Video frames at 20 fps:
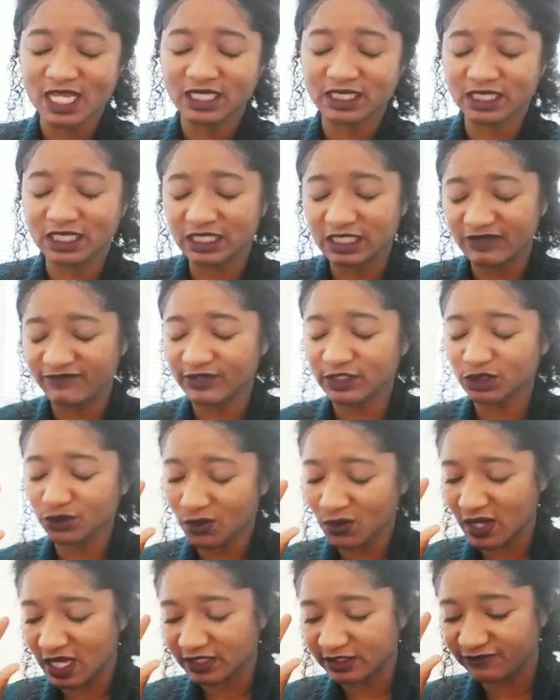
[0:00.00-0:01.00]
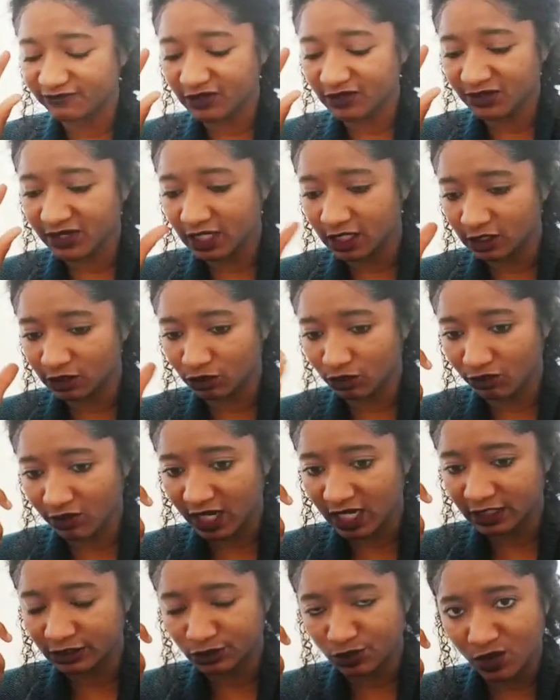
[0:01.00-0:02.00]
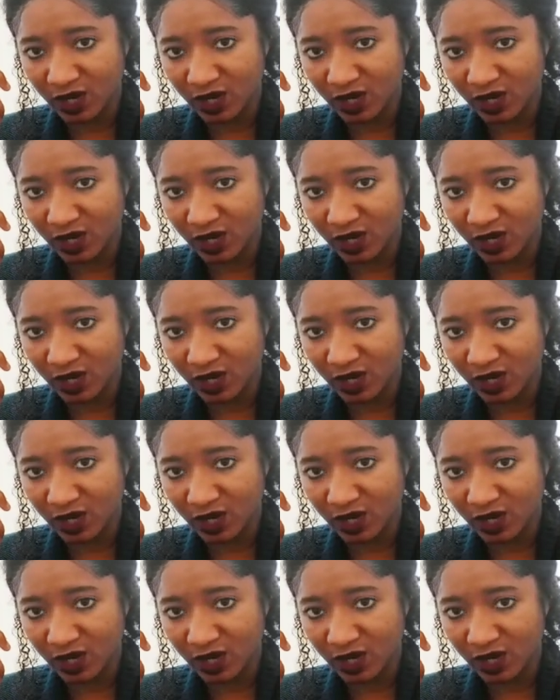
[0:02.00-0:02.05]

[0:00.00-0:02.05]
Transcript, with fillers: The individual has very ingrained